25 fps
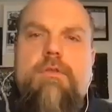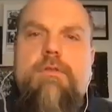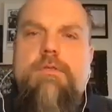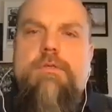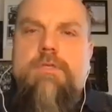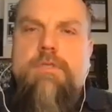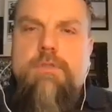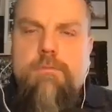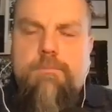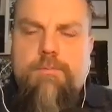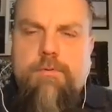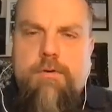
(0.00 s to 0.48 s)
The
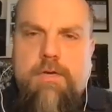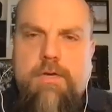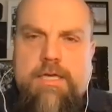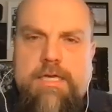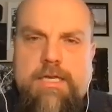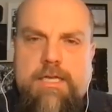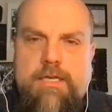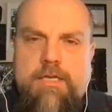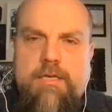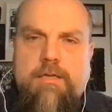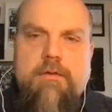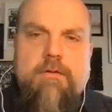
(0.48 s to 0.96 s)

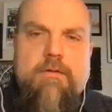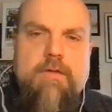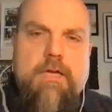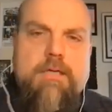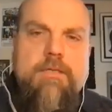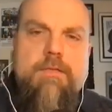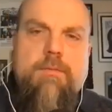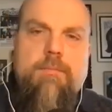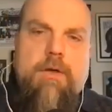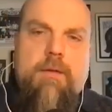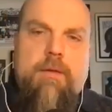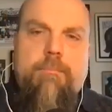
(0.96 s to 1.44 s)
superintendent
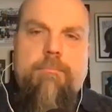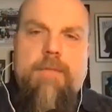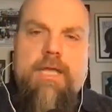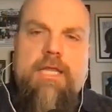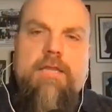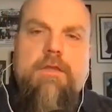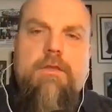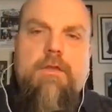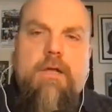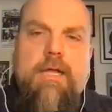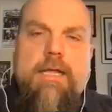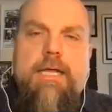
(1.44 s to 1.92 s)
talked about
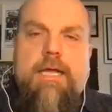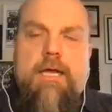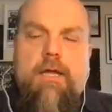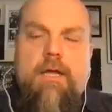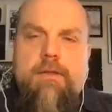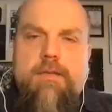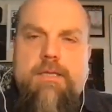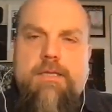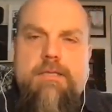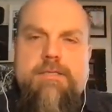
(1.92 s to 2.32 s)
mental health